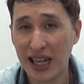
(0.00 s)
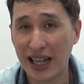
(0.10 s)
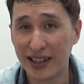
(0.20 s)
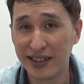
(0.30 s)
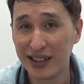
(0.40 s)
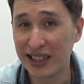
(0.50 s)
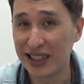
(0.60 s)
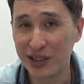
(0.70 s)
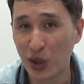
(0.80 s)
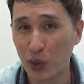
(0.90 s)
and
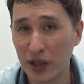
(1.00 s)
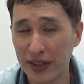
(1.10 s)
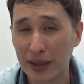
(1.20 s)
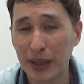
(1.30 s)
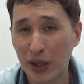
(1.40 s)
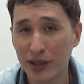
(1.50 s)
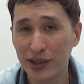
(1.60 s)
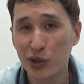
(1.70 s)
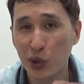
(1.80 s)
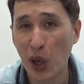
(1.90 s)
it's not worth it
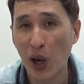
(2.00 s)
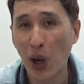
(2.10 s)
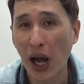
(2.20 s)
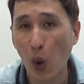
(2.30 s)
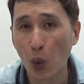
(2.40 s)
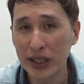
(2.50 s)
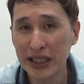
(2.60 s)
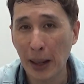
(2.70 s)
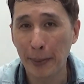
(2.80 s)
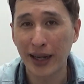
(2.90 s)
because you only
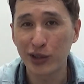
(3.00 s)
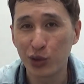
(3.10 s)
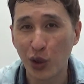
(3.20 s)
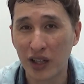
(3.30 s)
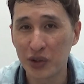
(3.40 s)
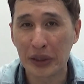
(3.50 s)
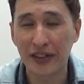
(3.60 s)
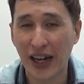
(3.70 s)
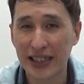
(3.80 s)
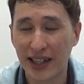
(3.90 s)
get back
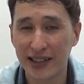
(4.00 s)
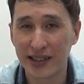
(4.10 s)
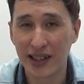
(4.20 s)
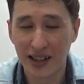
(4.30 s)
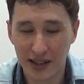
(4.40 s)
$2.25.